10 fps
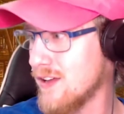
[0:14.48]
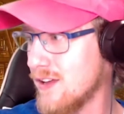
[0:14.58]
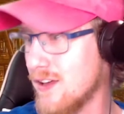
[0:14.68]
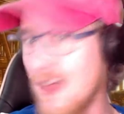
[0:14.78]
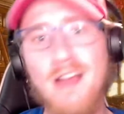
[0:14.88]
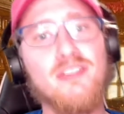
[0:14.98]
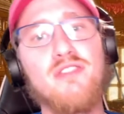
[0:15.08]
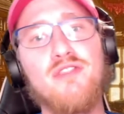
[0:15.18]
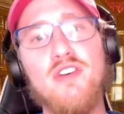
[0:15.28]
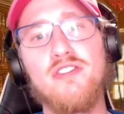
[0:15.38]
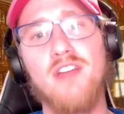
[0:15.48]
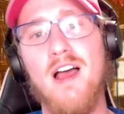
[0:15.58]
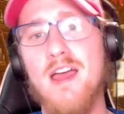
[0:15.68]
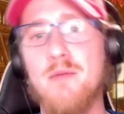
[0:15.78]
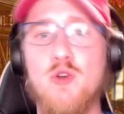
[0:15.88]
actually first
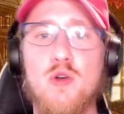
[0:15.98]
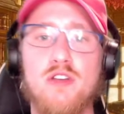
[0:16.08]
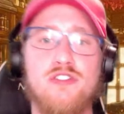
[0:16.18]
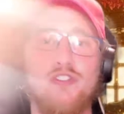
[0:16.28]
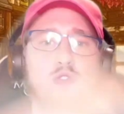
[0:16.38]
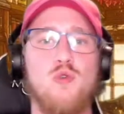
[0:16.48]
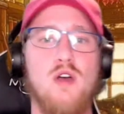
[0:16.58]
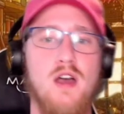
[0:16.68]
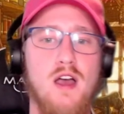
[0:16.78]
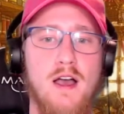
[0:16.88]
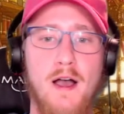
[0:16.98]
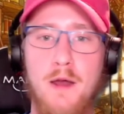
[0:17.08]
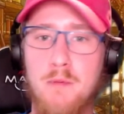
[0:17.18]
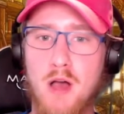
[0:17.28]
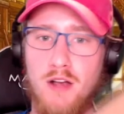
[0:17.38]
I am going to
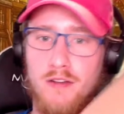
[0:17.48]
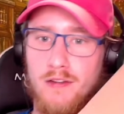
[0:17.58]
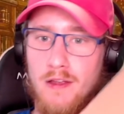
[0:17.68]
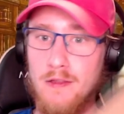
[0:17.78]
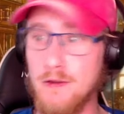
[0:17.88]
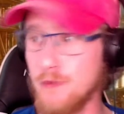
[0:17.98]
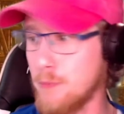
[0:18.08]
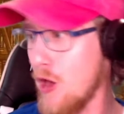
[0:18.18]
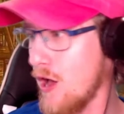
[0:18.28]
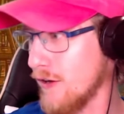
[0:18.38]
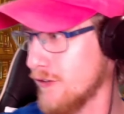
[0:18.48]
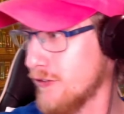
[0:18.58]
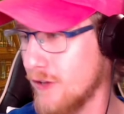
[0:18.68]
unbox this box.